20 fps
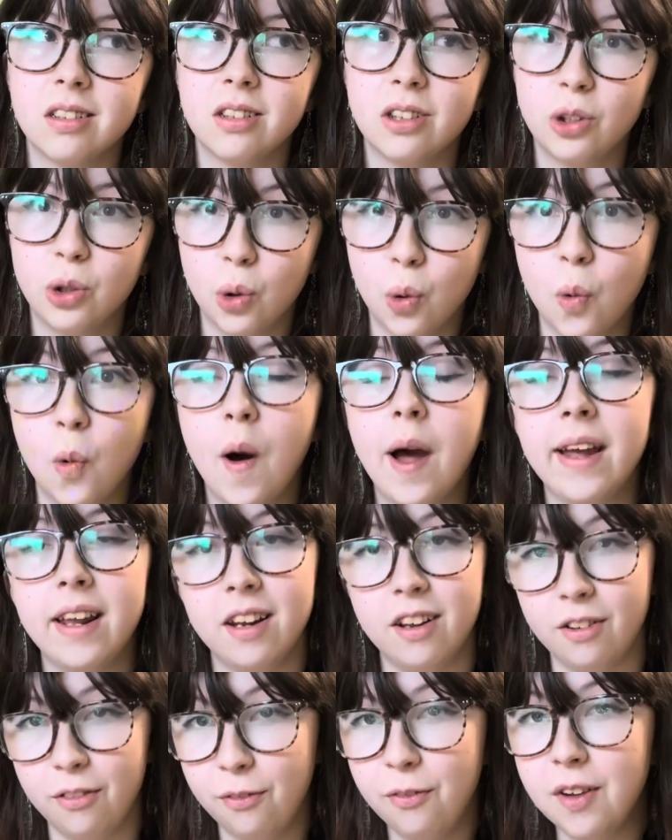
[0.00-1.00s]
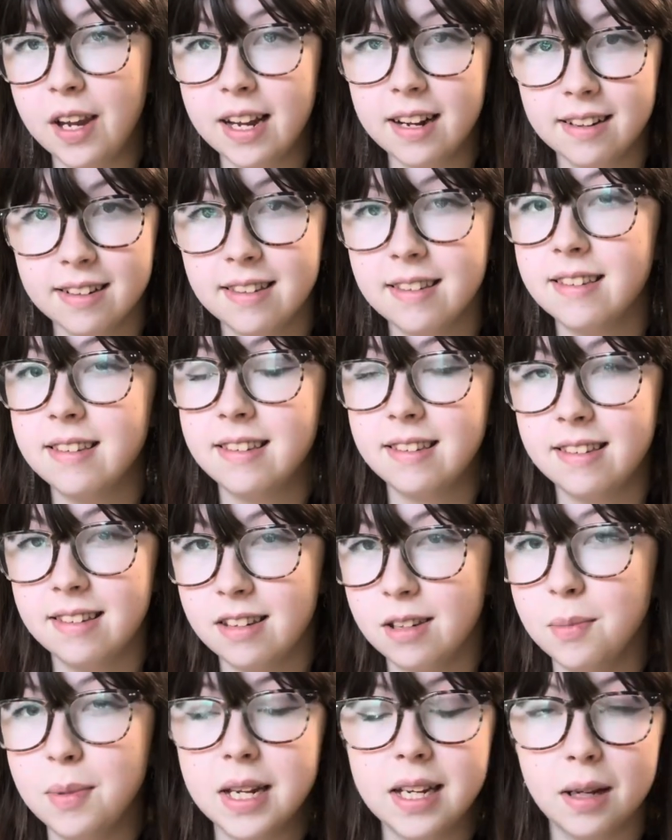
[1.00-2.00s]
quite a feat,
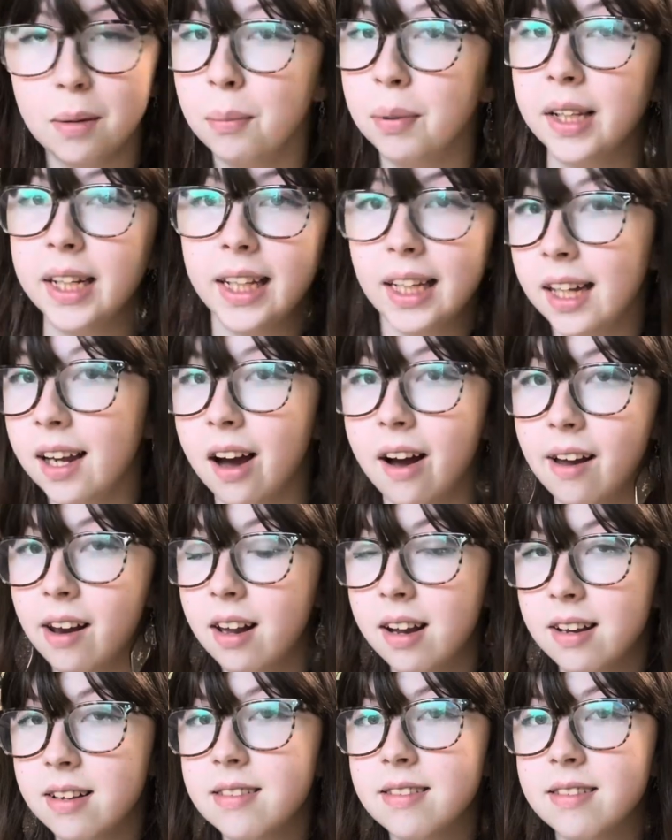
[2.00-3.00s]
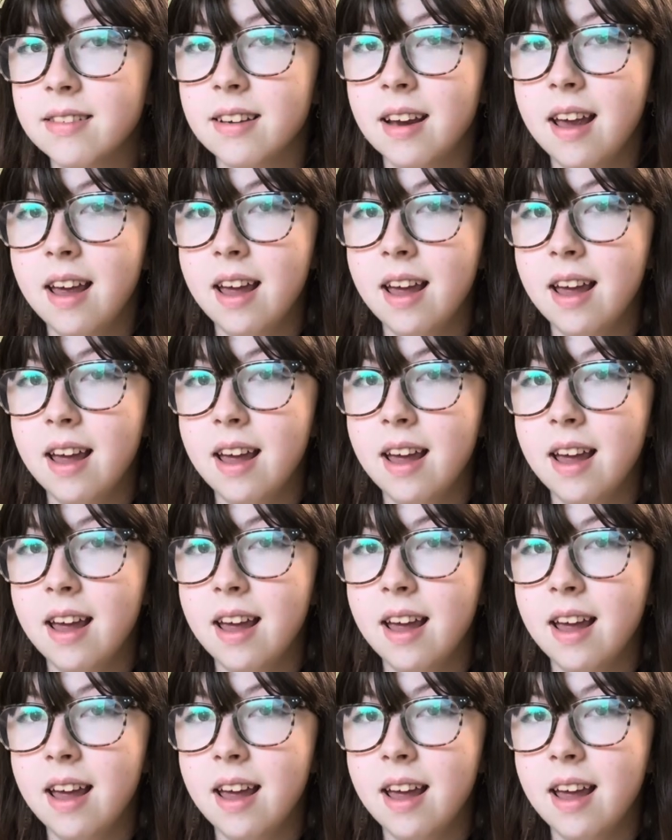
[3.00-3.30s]
to be completely honest.